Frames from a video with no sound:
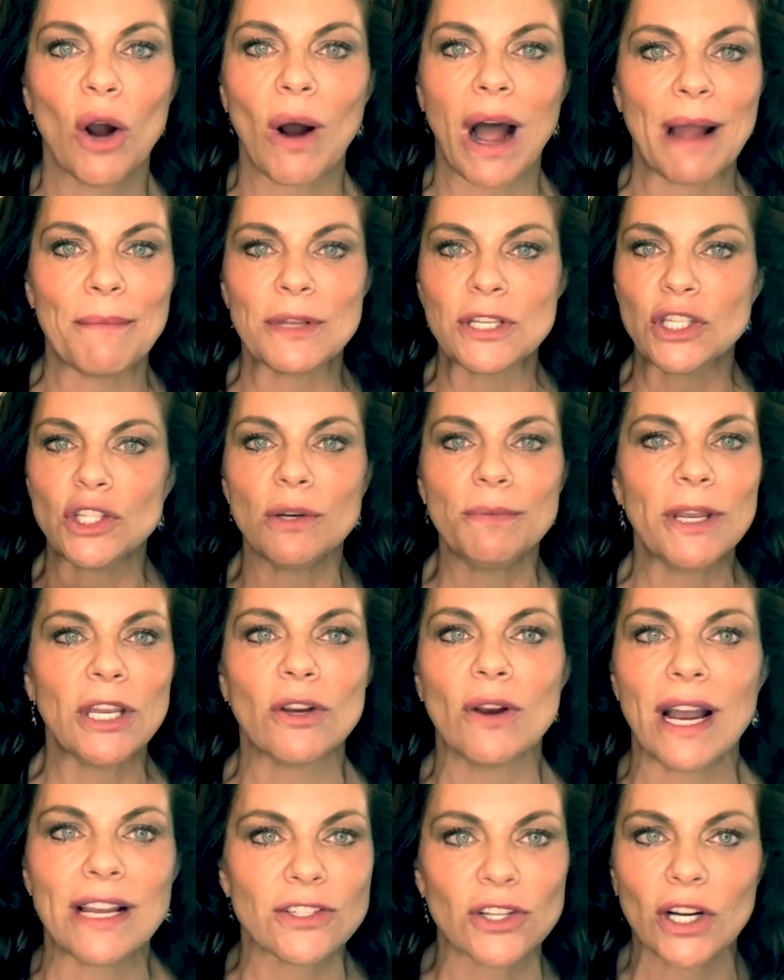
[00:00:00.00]
I'm assuming you
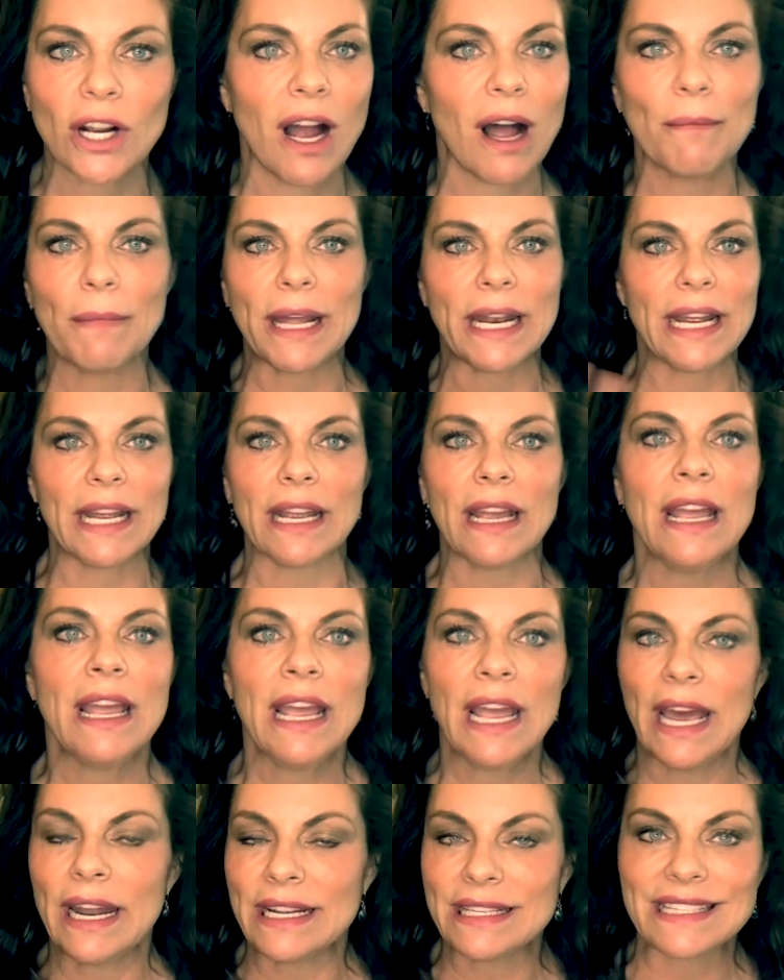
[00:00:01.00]
guys are commenting
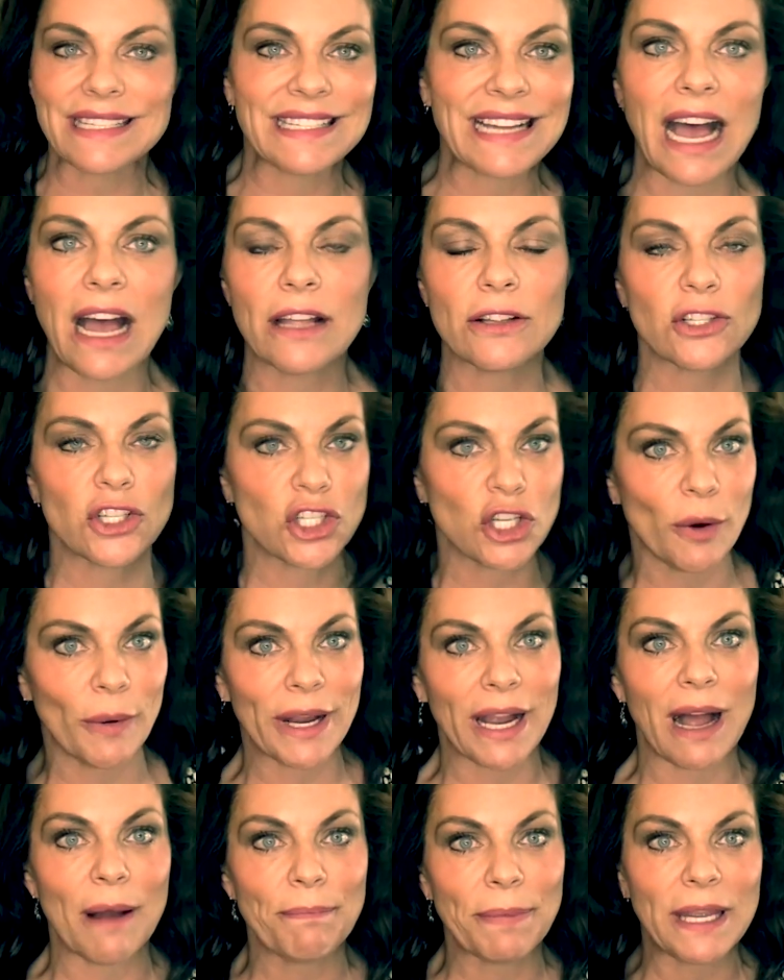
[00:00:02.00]
and it's not showing
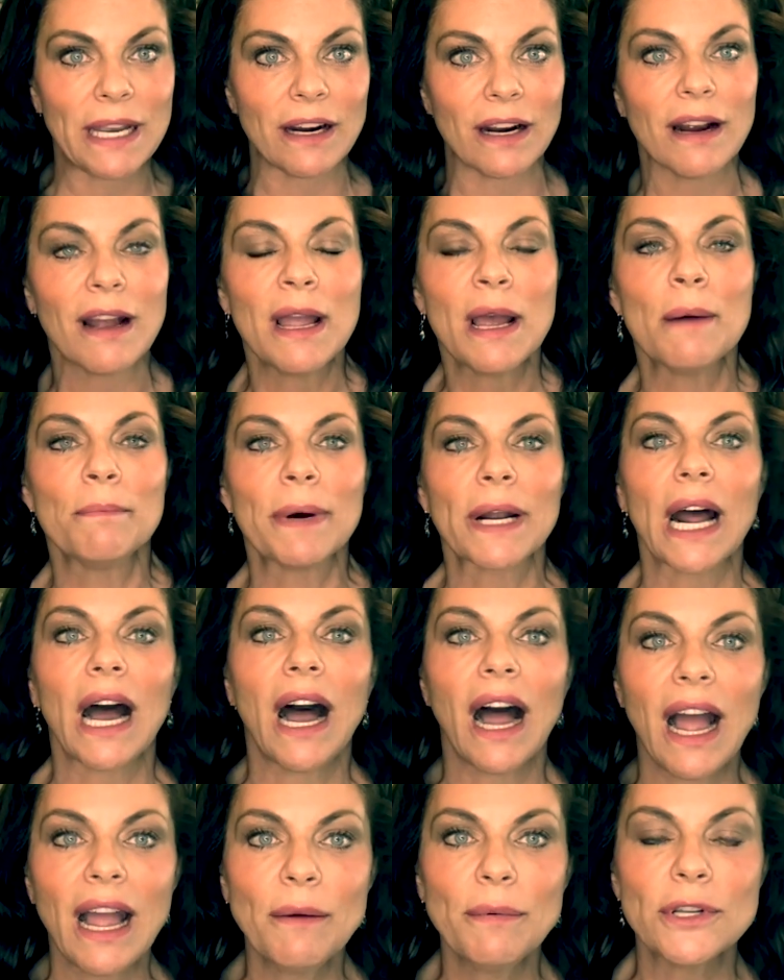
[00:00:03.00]
up here, but
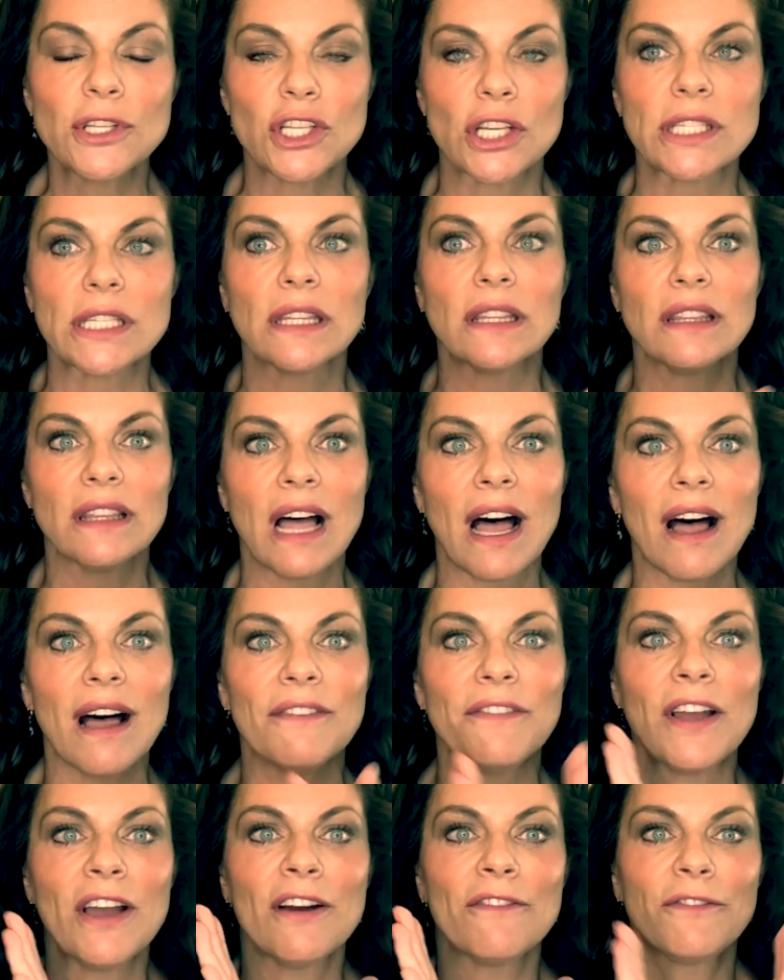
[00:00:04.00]
I would just love
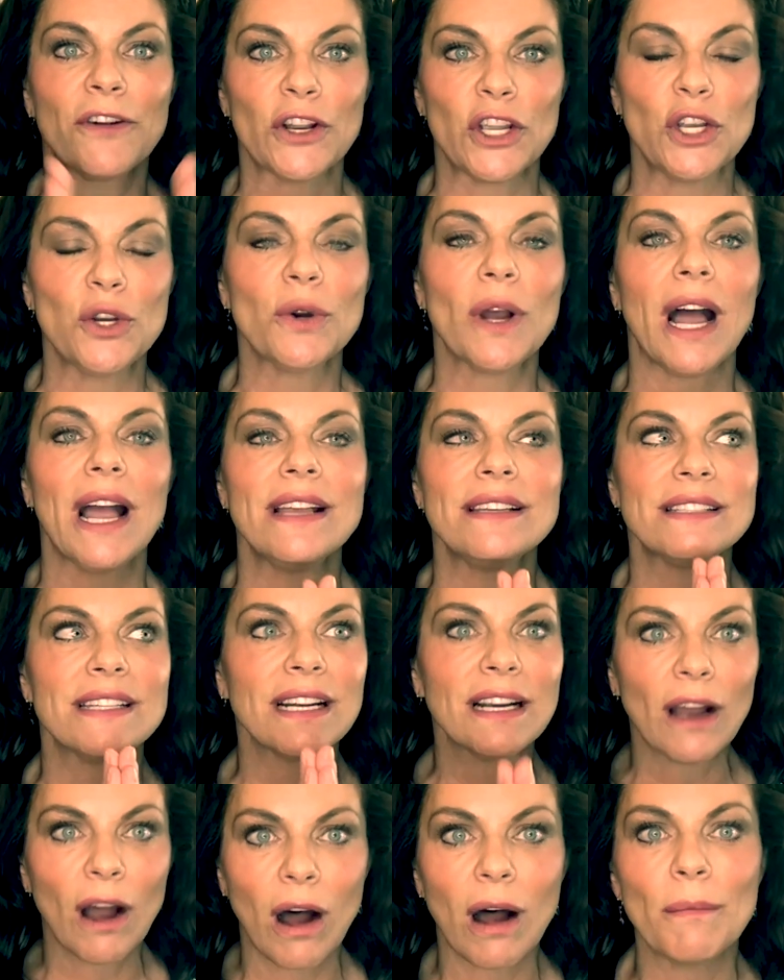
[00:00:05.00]
for you guys to
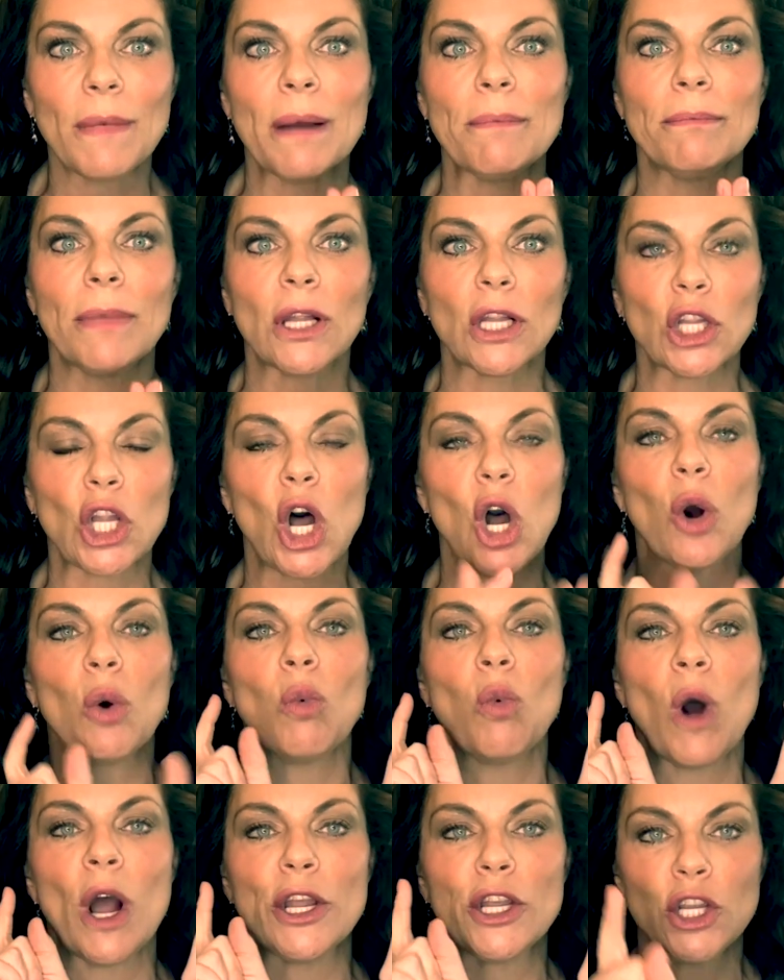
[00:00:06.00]
comment below
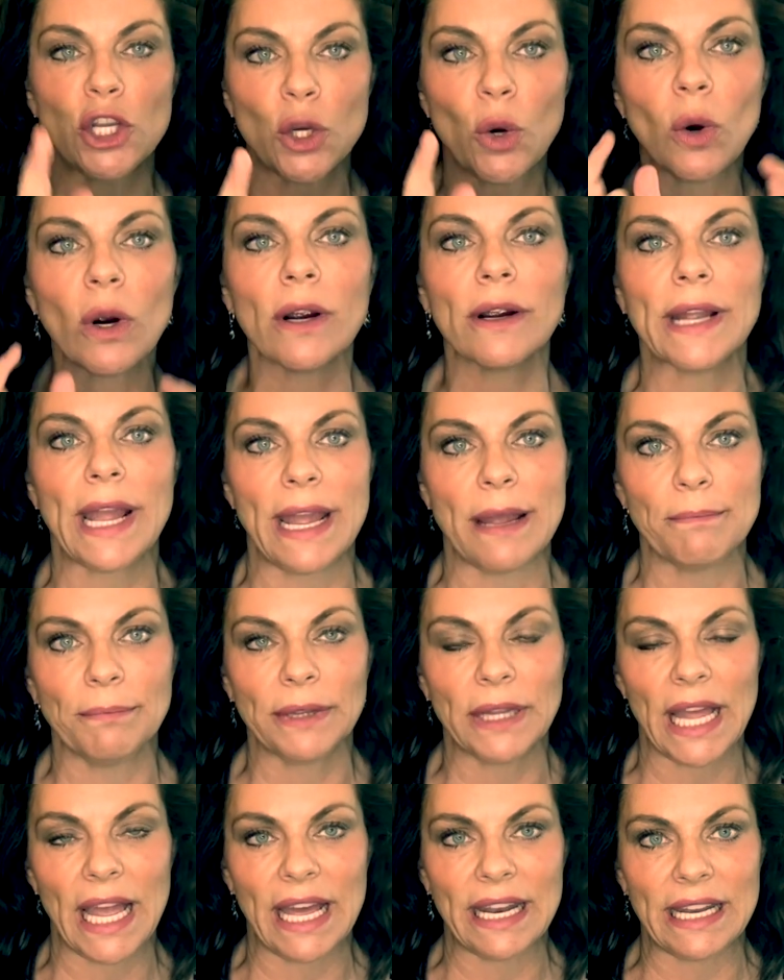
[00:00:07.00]
what your game
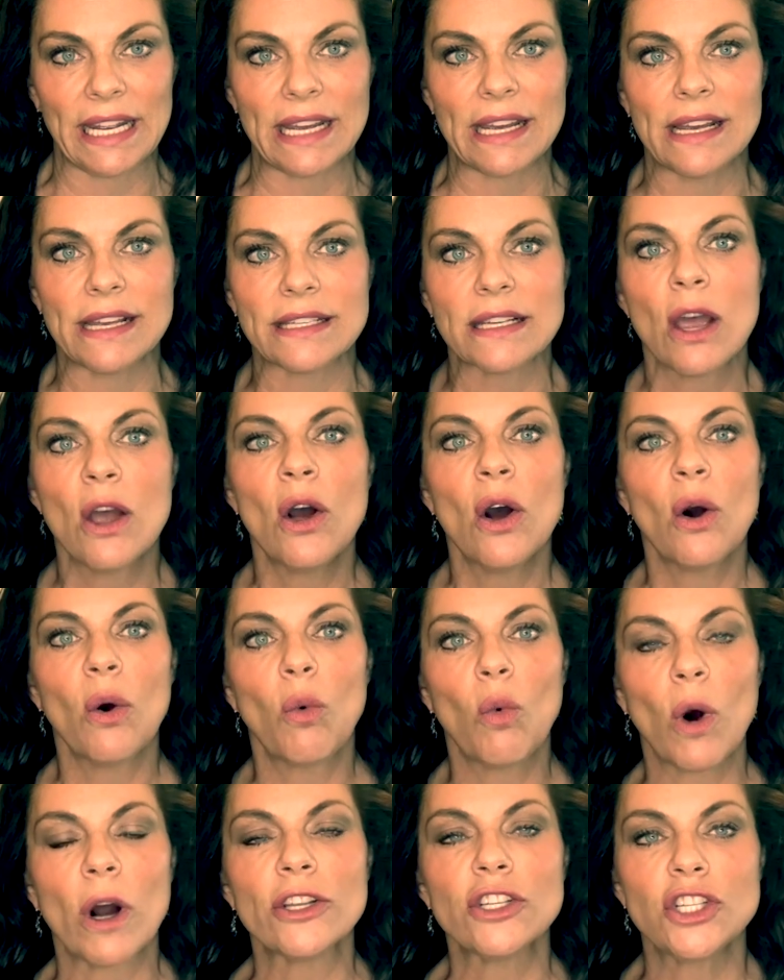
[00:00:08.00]
plan is
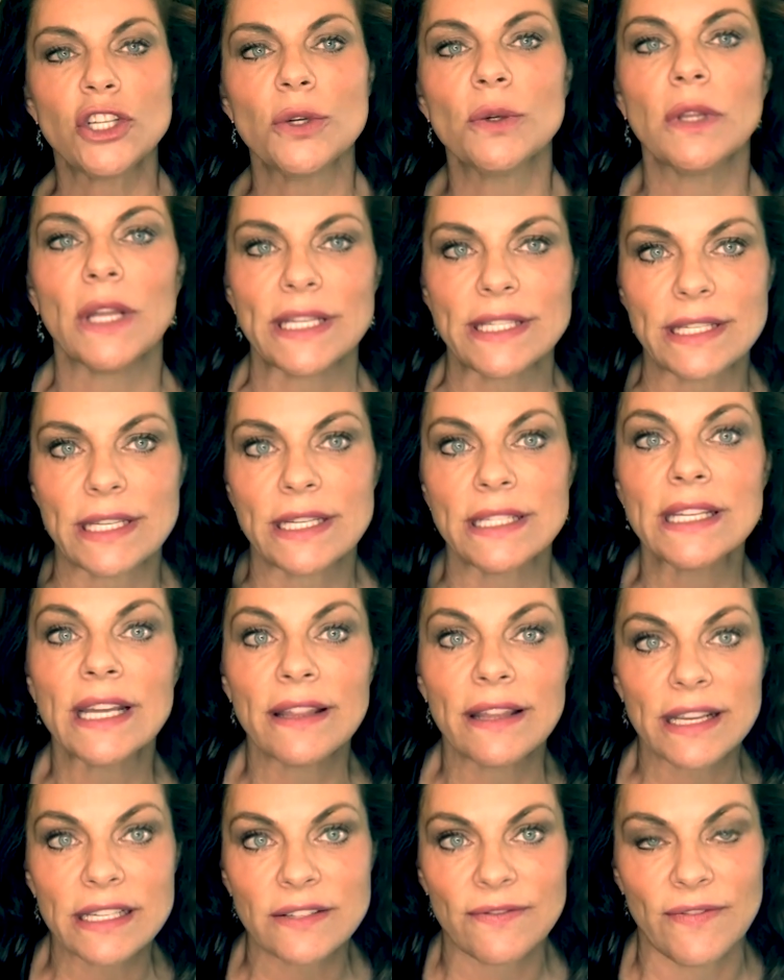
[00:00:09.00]
once you listen to
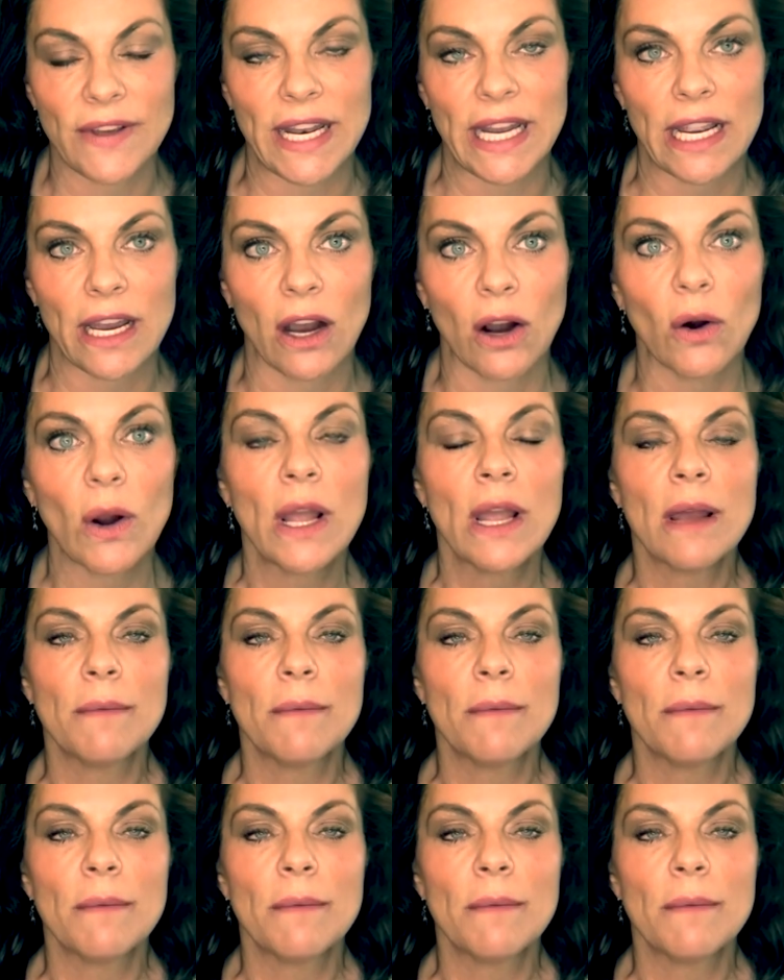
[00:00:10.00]
this video,